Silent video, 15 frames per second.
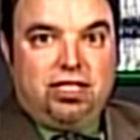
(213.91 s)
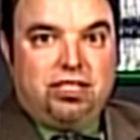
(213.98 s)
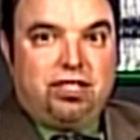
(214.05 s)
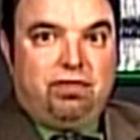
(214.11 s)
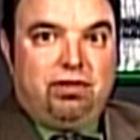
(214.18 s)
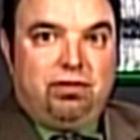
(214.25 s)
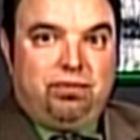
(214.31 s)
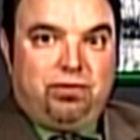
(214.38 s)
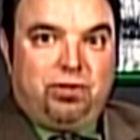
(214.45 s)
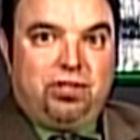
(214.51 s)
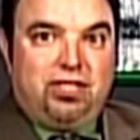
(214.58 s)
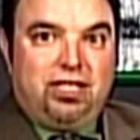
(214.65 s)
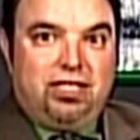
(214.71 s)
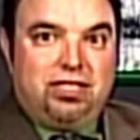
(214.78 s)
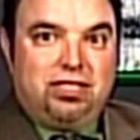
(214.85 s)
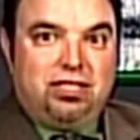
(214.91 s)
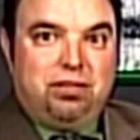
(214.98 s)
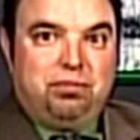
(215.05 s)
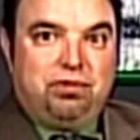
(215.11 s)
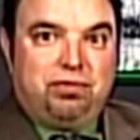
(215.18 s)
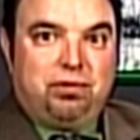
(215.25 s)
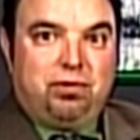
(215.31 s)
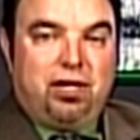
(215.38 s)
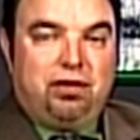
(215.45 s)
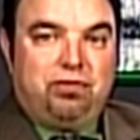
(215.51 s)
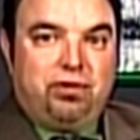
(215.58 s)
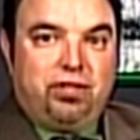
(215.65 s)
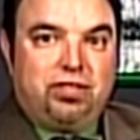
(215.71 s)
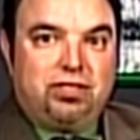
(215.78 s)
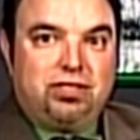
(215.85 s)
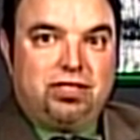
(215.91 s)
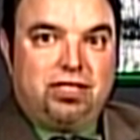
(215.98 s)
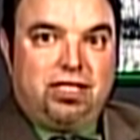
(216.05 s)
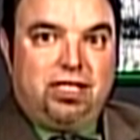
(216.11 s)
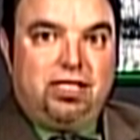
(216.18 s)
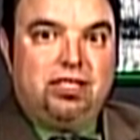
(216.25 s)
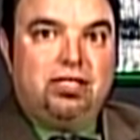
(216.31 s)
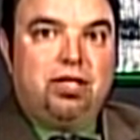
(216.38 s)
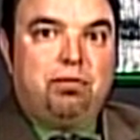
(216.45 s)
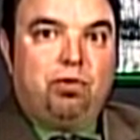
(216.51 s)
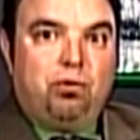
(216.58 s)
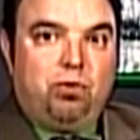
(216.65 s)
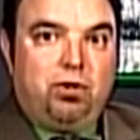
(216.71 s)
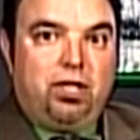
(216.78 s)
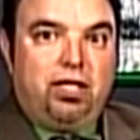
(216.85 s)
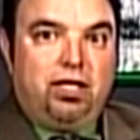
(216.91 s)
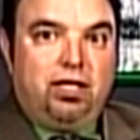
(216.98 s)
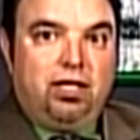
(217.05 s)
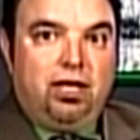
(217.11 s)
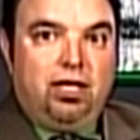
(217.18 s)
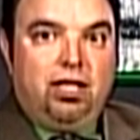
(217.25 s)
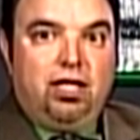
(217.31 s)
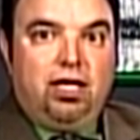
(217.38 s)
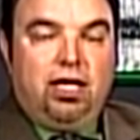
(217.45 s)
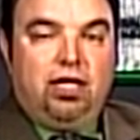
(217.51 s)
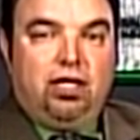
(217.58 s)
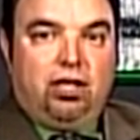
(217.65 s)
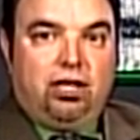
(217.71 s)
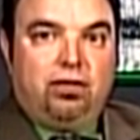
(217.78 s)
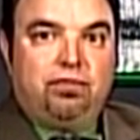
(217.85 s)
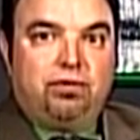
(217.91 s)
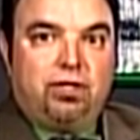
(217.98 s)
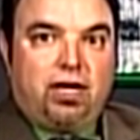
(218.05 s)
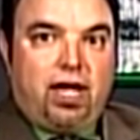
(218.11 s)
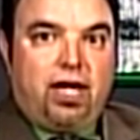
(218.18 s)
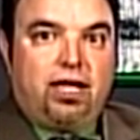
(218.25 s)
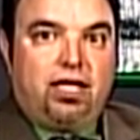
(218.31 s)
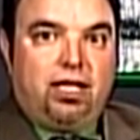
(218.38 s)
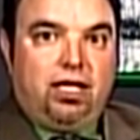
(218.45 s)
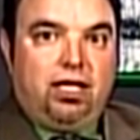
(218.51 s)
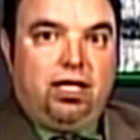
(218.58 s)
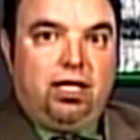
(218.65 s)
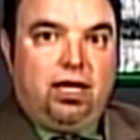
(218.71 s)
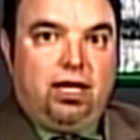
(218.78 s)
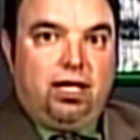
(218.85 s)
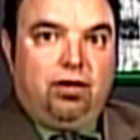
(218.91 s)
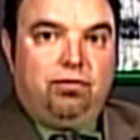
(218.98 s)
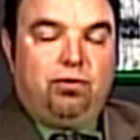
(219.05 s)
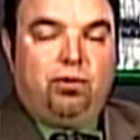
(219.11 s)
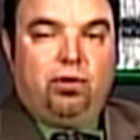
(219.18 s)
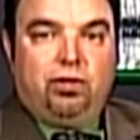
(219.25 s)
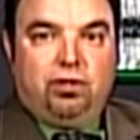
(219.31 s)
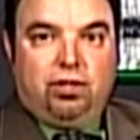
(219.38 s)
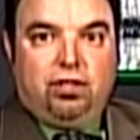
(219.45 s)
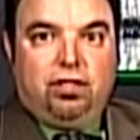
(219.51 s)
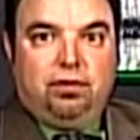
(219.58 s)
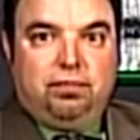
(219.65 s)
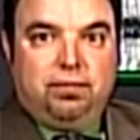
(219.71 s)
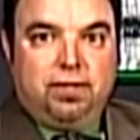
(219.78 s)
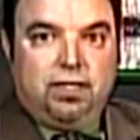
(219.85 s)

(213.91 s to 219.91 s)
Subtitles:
714 is the number for Ron Francis, and he's number 1 in the Hartford Hockey 400 Club.